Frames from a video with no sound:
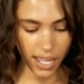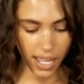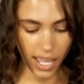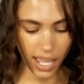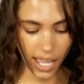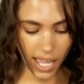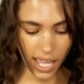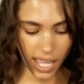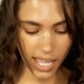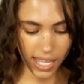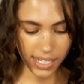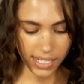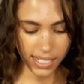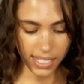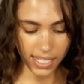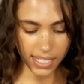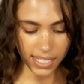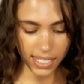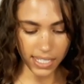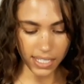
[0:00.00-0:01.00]
and
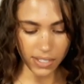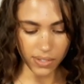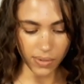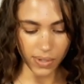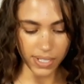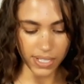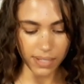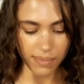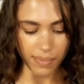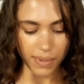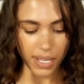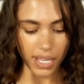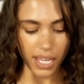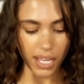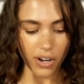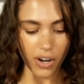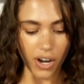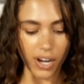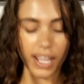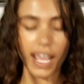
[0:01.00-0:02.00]
this is going to be
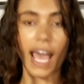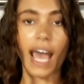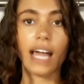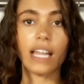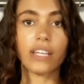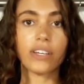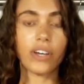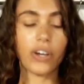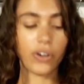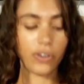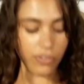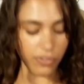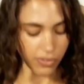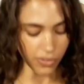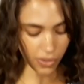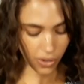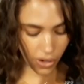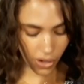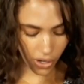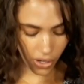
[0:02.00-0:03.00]
in our calico
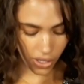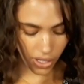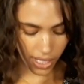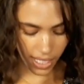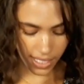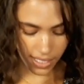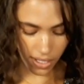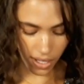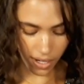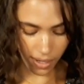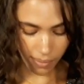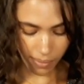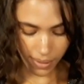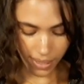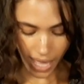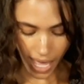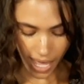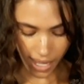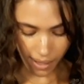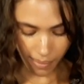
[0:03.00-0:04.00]
floral. It's on a
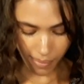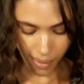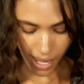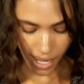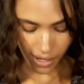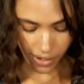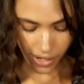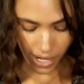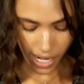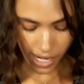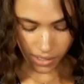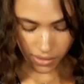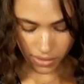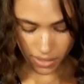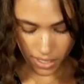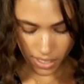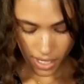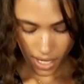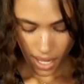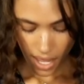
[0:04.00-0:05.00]
black
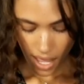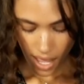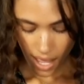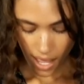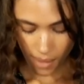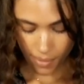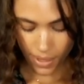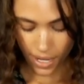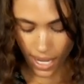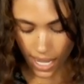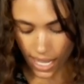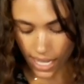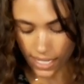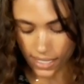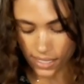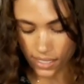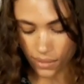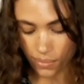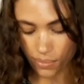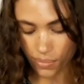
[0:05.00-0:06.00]
background, and it
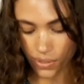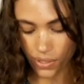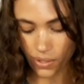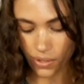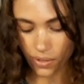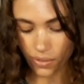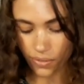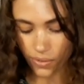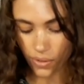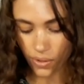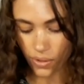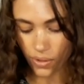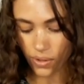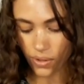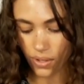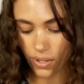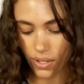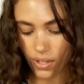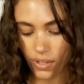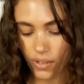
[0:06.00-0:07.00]
has a
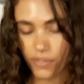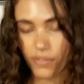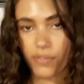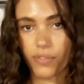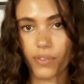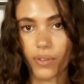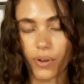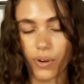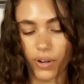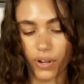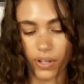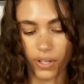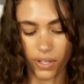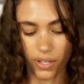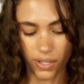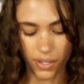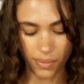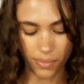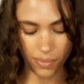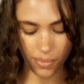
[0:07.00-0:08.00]
beautiful
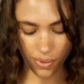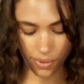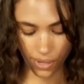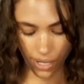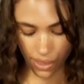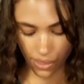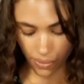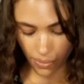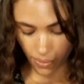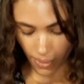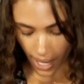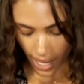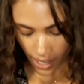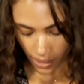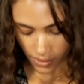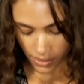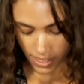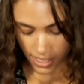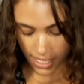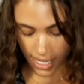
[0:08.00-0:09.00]
floral print
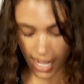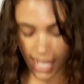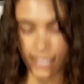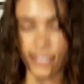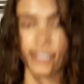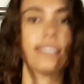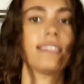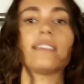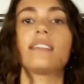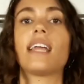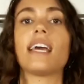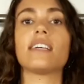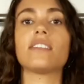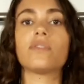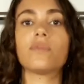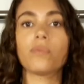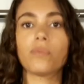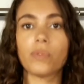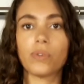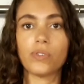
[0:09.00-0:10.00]
throughout. It has this
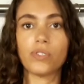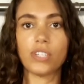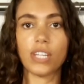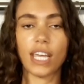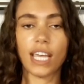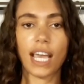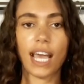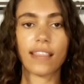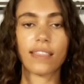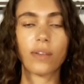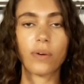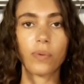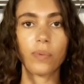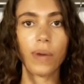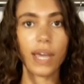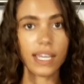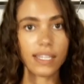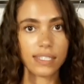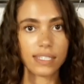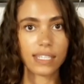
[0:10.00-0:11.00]
nice ruching at the
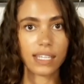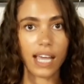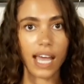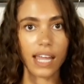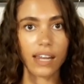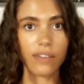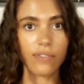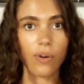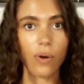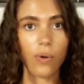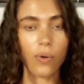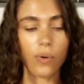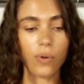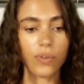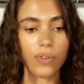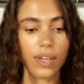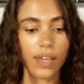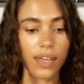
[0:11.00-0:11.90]
waist to kind of hold